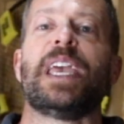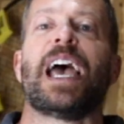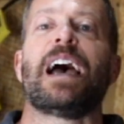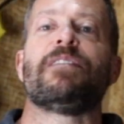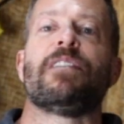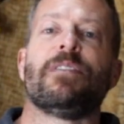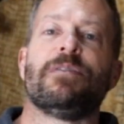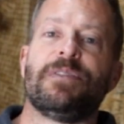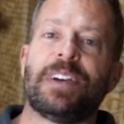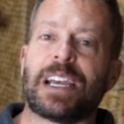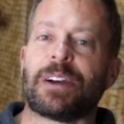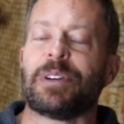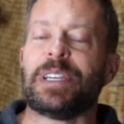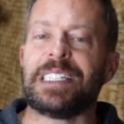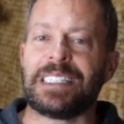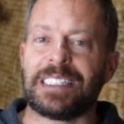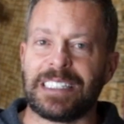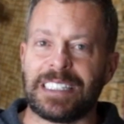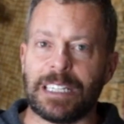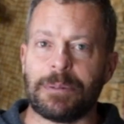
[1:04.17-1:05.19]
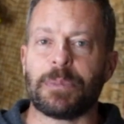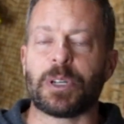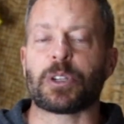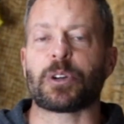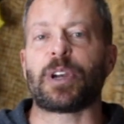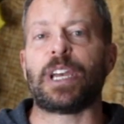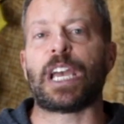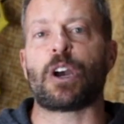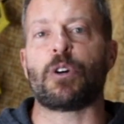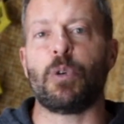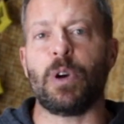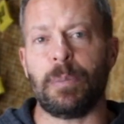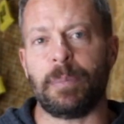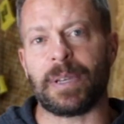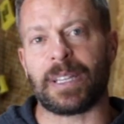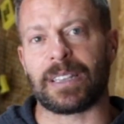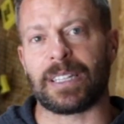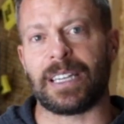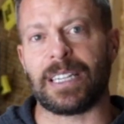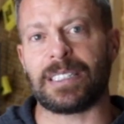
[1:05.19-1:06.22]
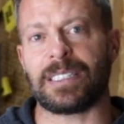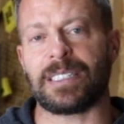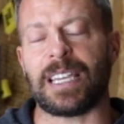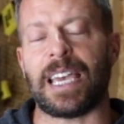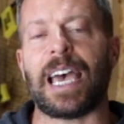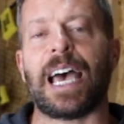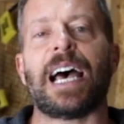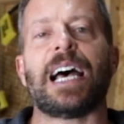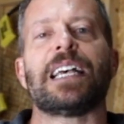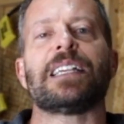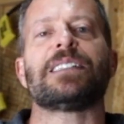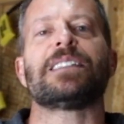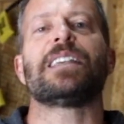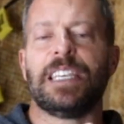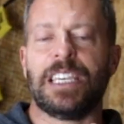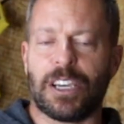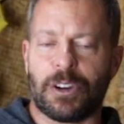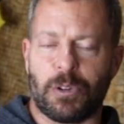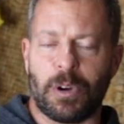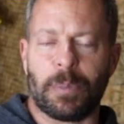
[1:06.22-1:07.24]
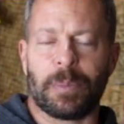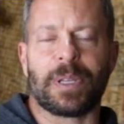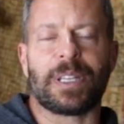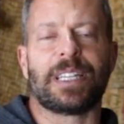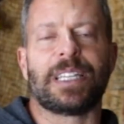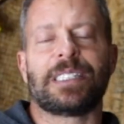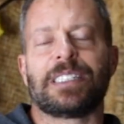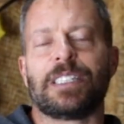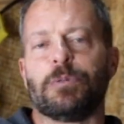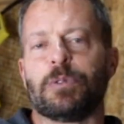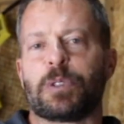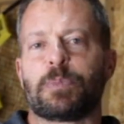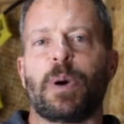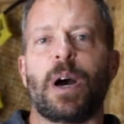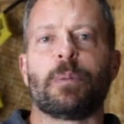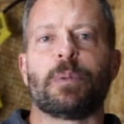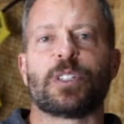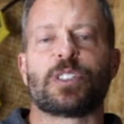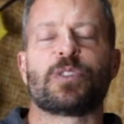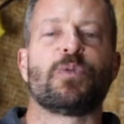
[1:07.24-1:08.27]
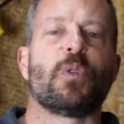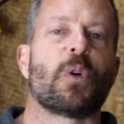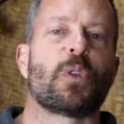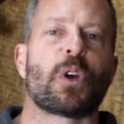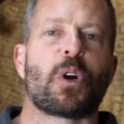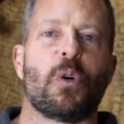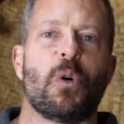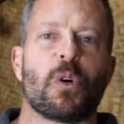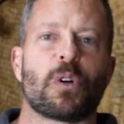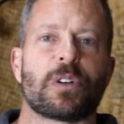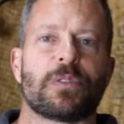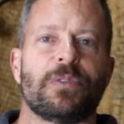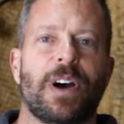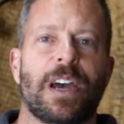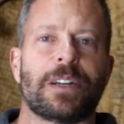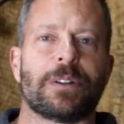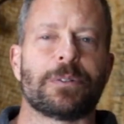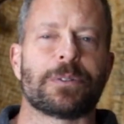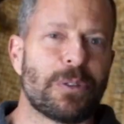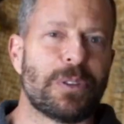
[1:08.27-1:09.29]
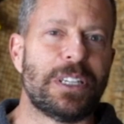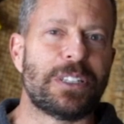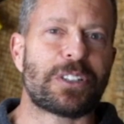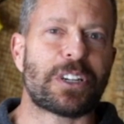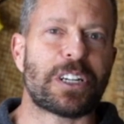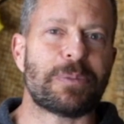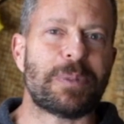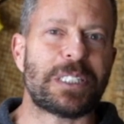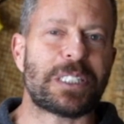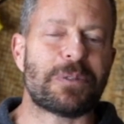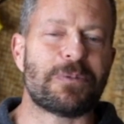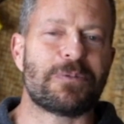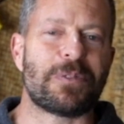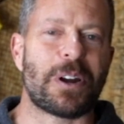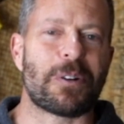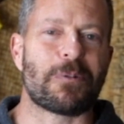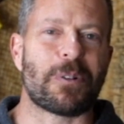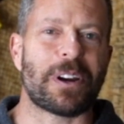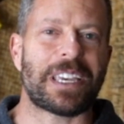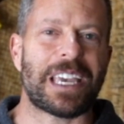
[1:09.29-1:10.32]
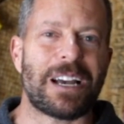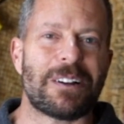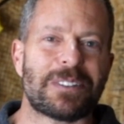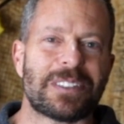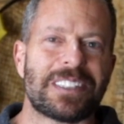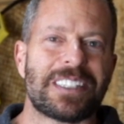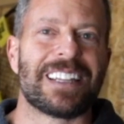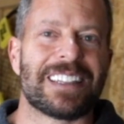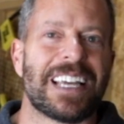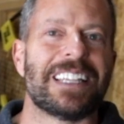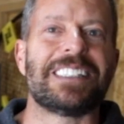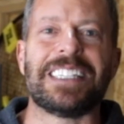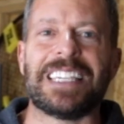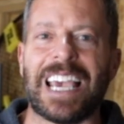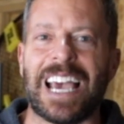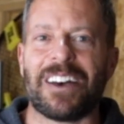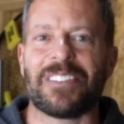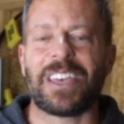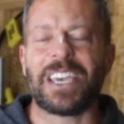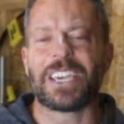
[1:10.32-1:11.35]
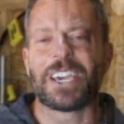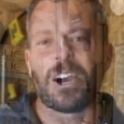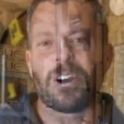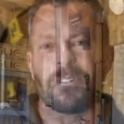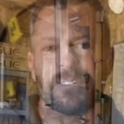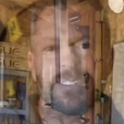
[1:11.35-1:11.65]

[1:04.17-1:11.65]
have a very similar equipment list as the equipment list that was published for the quarterfinals. So these are going to be some fun workouts. Let's see how they go.